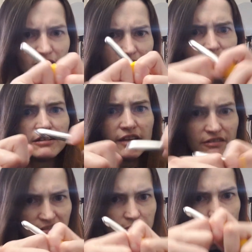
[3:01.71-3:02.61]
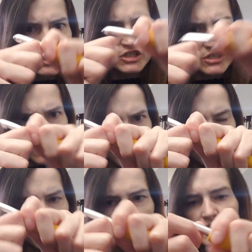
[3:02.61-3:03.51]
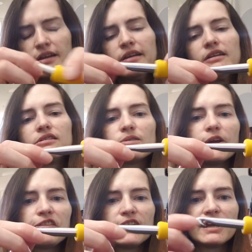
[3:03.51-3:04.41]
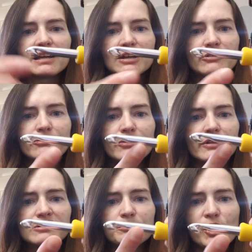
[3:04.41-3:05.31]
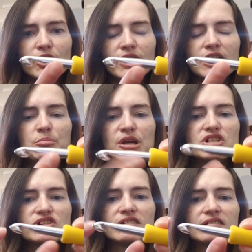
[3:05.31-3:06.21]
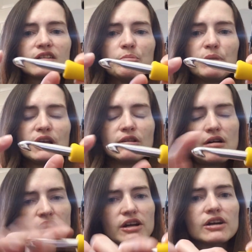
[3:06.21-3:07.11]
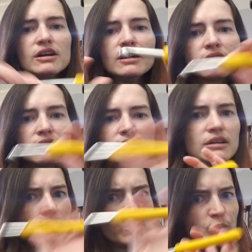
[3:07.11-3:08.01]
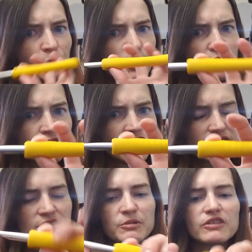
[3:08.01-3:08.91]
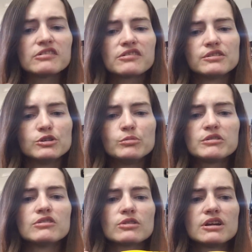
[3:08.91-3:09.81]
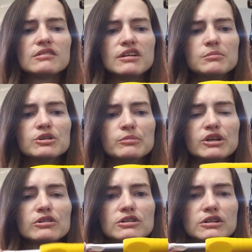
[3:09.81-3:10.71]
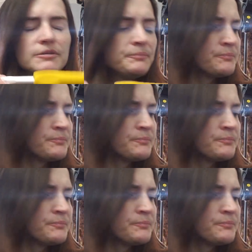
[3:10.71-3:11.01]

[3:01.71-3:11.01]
I had to like smush the yarn. So I think if this part had been just a bit longer, it would have been perfect. But this is the Loops and Threads 8mm hook.